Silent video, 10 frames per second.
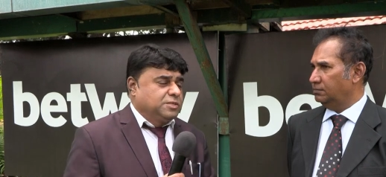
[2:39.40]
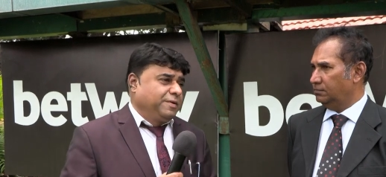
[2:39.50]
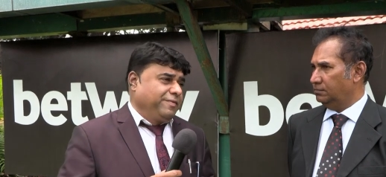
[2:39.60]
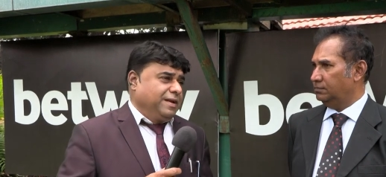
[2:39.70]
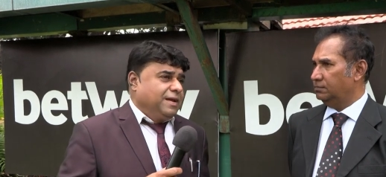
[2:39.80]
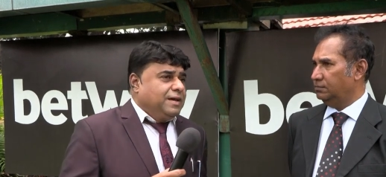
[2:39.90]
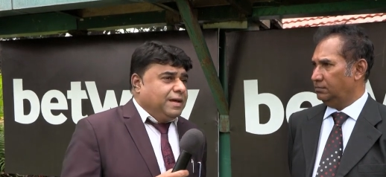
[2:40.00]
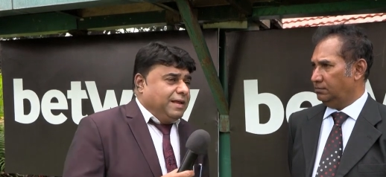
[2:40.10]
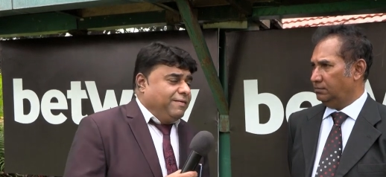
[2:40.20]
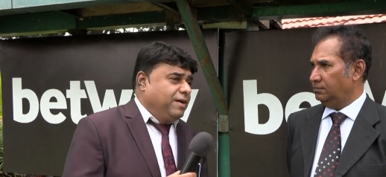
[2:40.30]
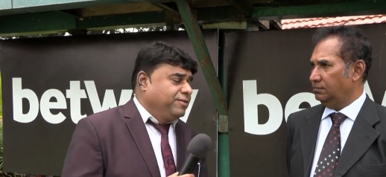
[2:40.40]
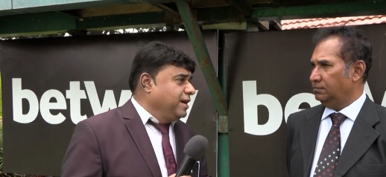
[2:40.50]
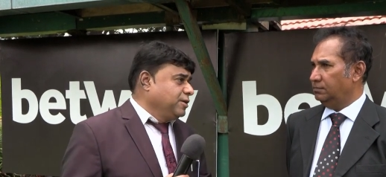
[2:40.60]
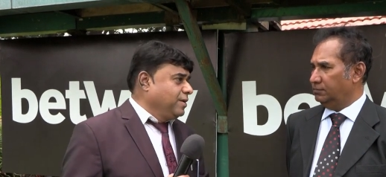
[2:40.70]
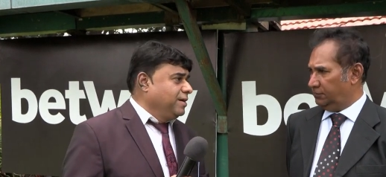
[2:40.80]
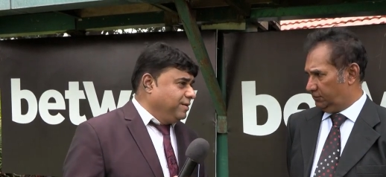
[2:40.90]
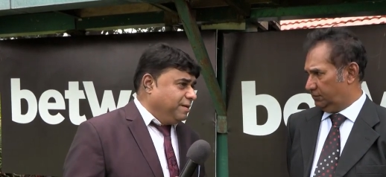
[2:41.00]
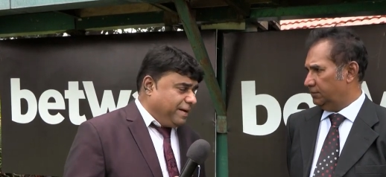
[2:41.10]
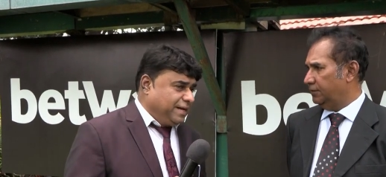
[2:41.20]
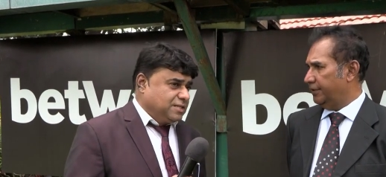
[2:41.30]
Speaker 1: between 1100 and 1200
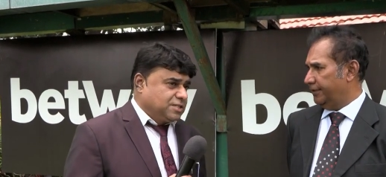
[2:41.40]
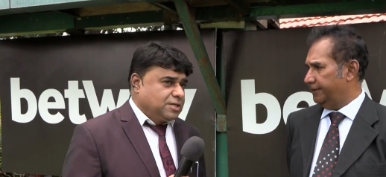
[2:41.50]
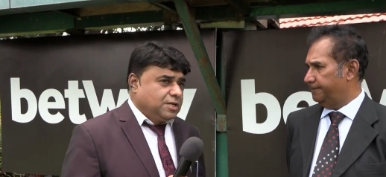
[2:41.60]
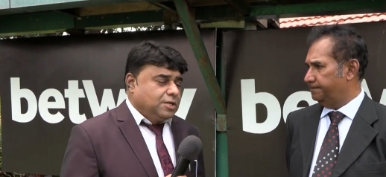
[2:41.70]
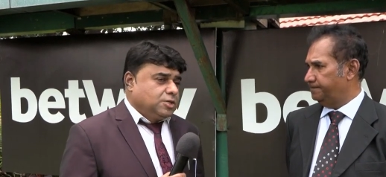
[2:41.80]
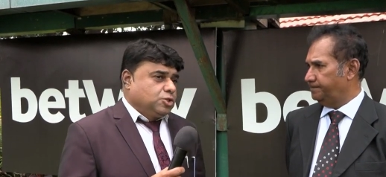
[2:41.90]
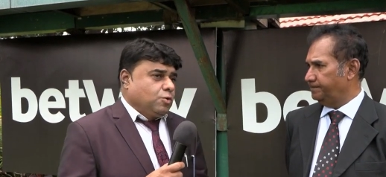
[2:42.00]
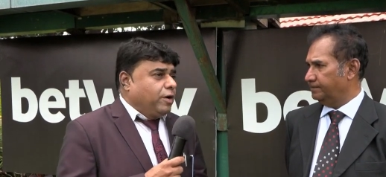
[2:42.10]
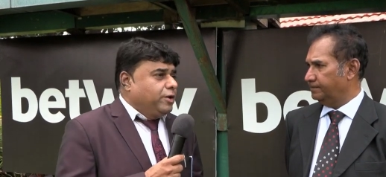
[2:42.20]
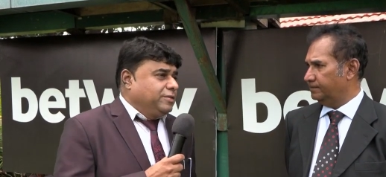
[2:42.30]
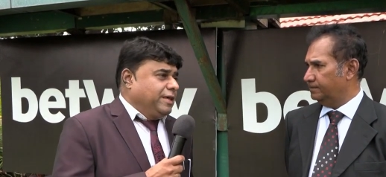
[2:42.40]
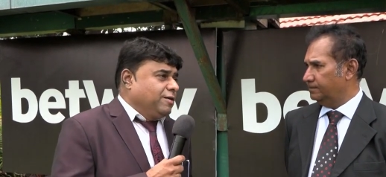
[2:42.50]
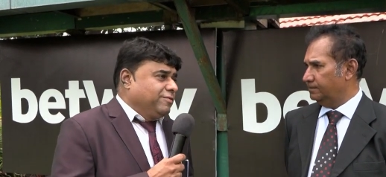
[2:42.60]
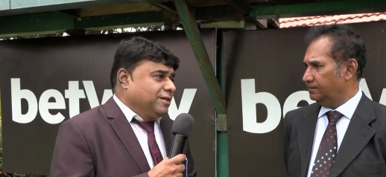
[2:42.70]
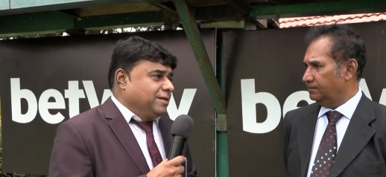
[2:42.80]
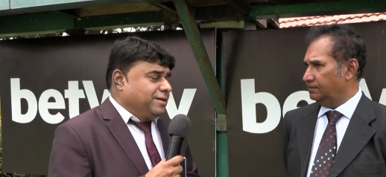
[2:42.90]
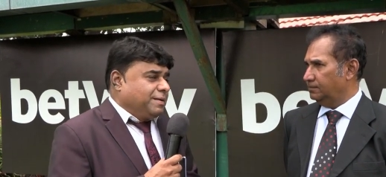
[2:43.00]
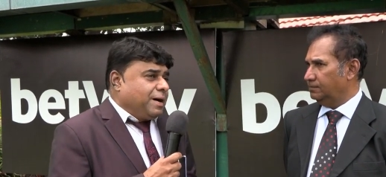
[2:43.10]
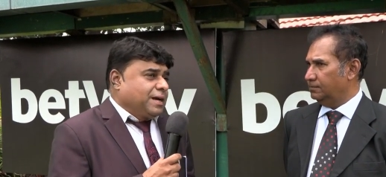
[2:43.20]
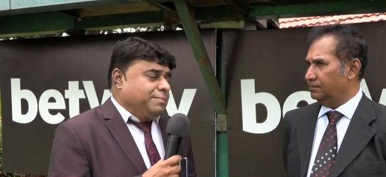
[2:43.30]
meters. So what do you think of the
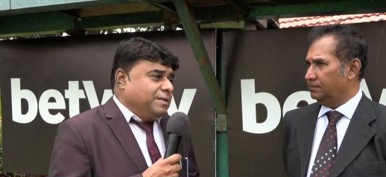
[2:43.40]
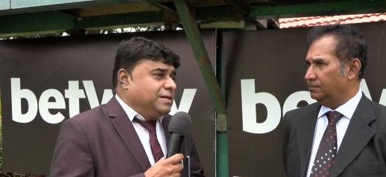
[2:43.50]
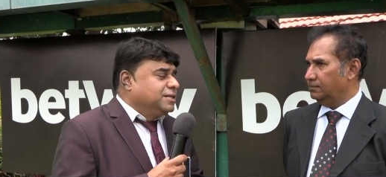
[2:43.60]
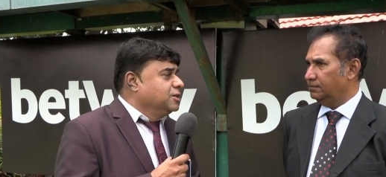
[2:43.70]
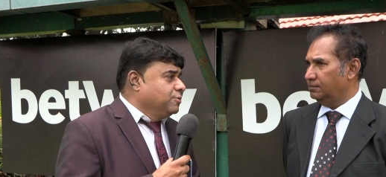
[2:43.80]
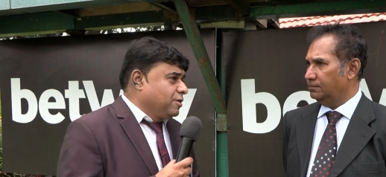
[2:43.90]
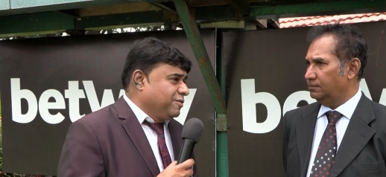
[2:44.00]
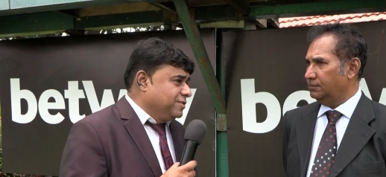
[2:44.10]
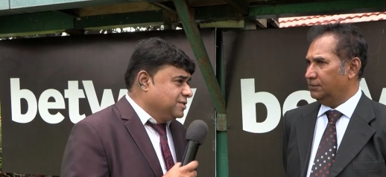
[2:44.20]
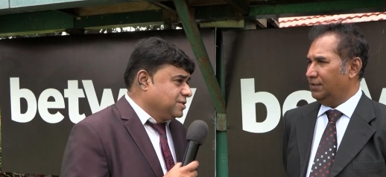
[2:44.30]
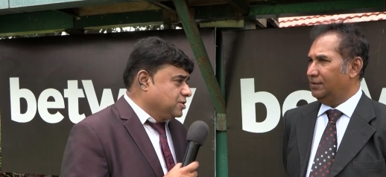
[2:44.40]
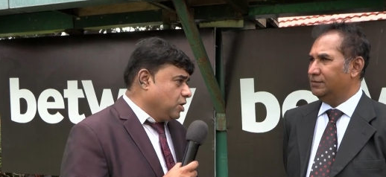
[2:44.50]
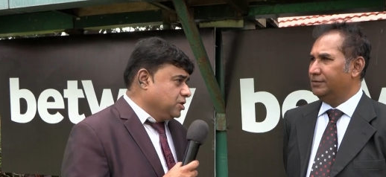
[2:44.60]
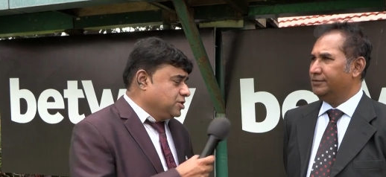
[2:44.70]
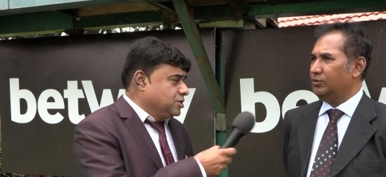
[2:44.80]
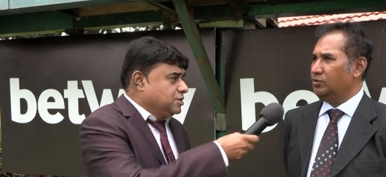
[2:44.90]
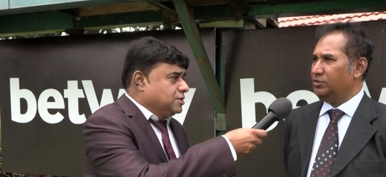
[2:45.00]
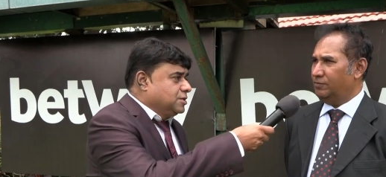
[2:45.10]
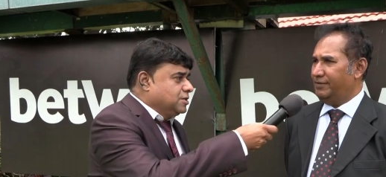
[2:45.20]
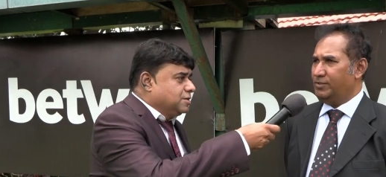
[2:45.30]
remarkable turnover of this horse? This horse
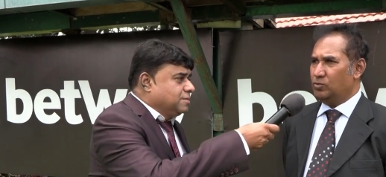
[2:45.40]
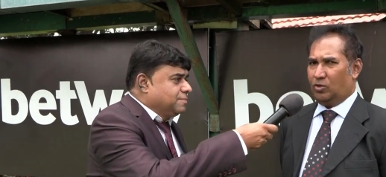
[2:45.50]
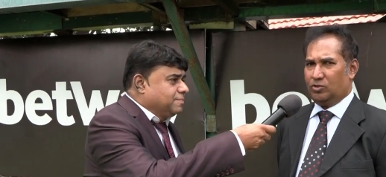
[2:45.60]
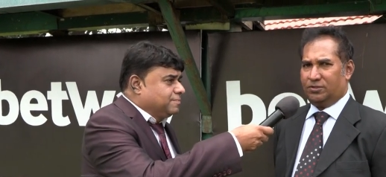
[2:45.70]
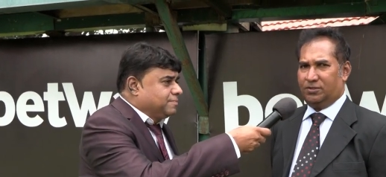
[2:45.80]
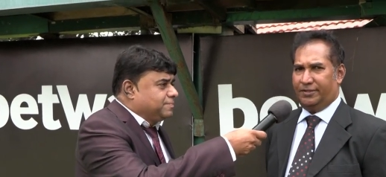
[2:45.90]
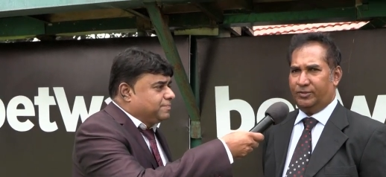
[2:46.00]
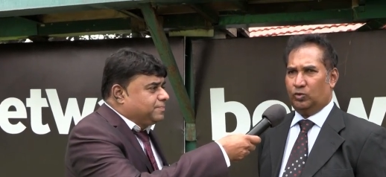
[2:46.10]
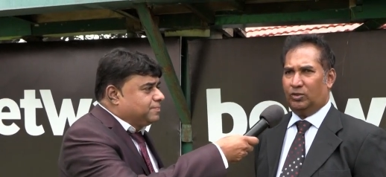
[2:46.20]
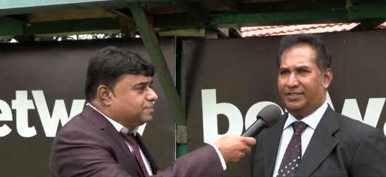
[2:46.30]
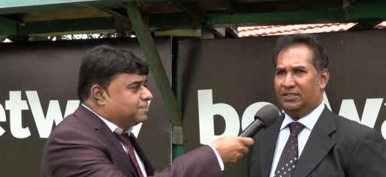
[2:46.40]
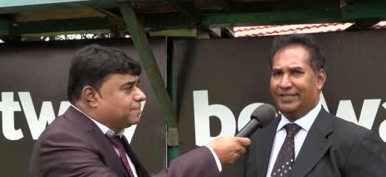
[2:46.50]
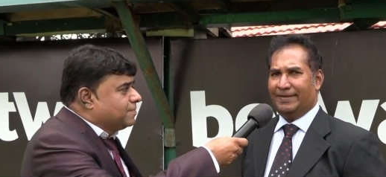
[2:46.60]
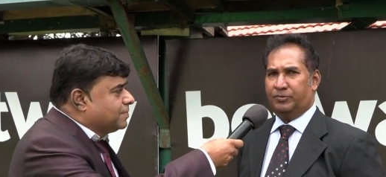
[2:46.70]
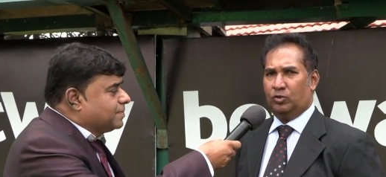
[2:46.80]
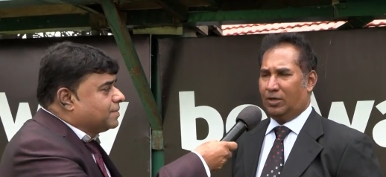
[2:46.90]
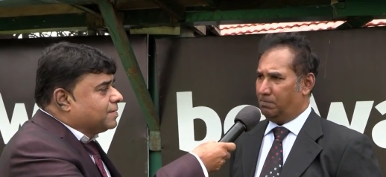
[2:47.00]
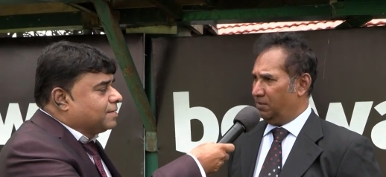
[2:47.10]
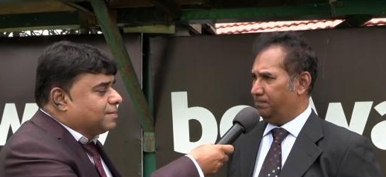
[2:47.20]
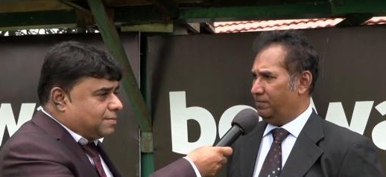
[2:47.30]
Speaker 2: is a very good horse. He took little time to
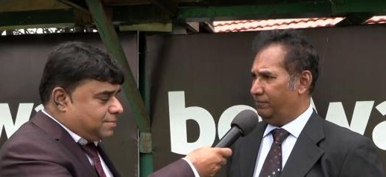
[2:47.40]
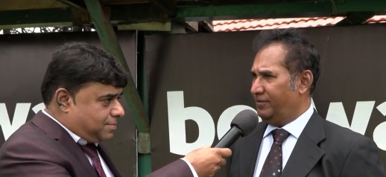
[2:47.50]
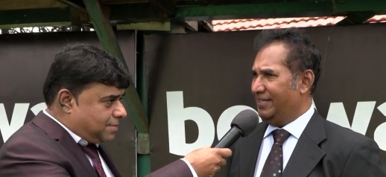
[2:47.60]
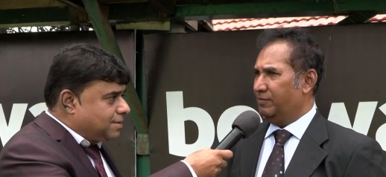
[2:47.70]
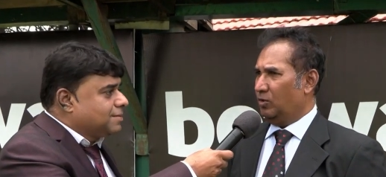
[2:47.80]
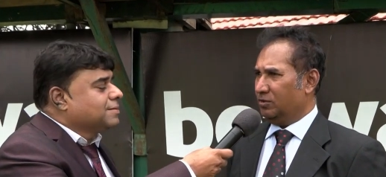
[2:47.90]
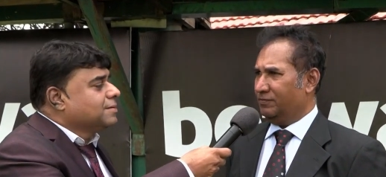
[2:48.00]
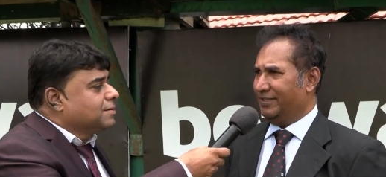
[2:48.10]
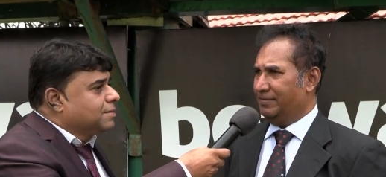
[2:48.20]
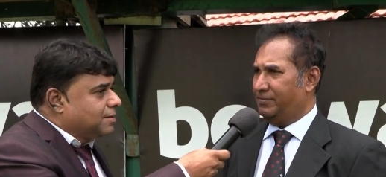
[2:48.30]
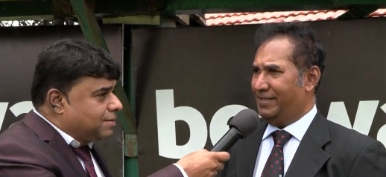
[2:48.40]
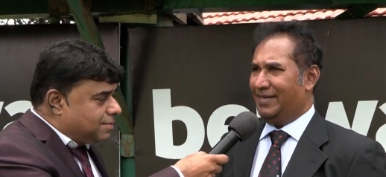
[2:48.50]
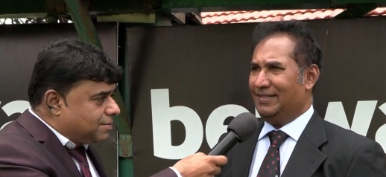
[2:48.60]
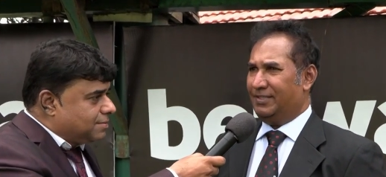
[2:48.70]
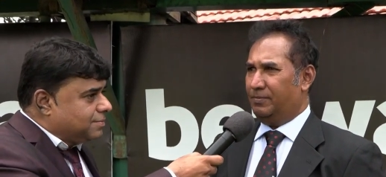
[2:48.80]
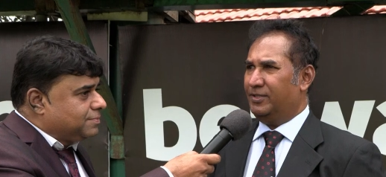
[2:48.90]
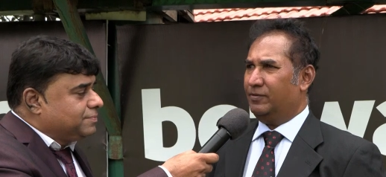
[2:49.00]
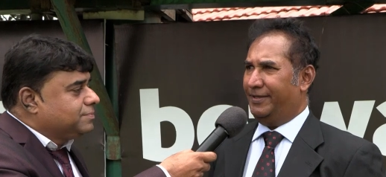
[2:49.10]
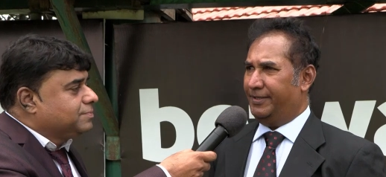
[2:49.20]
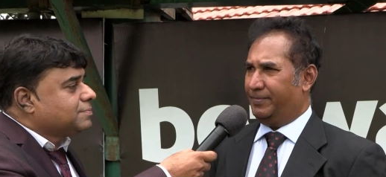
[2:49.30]
come up. We gave a lot of time. He had little bit
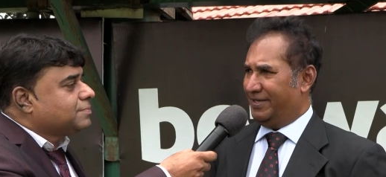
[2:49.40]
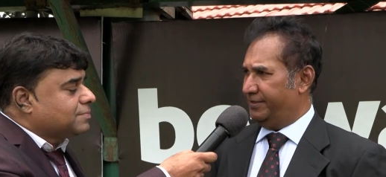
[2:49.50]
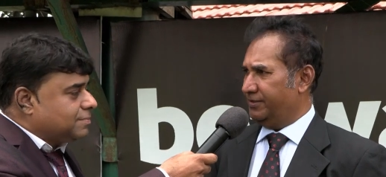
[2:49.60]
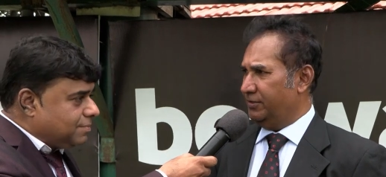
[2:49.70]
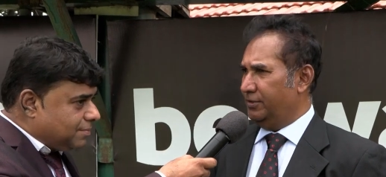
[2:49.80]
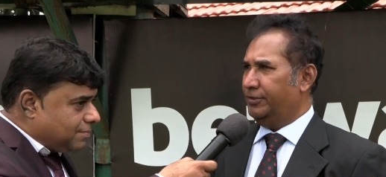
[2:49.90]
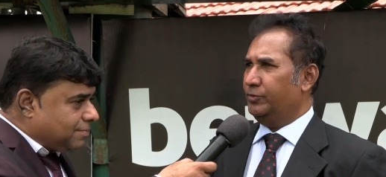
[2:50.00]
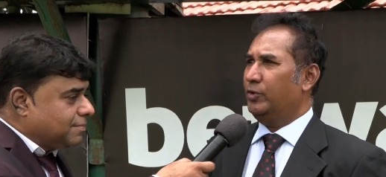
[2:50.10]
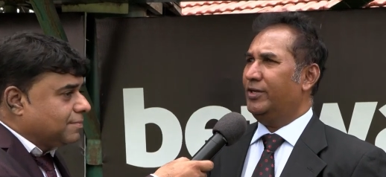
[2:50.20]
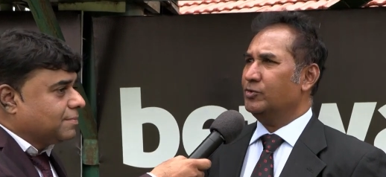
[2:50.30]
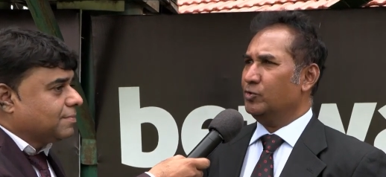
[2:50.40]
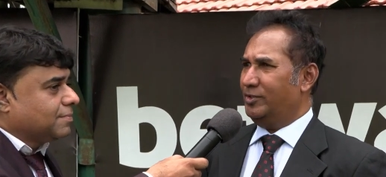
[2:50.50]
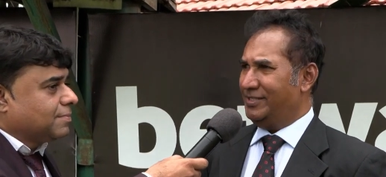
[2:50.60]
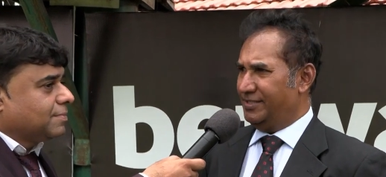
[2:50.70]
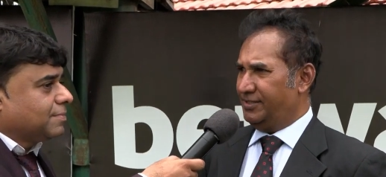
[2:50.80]
of gate practice. Today also he, get,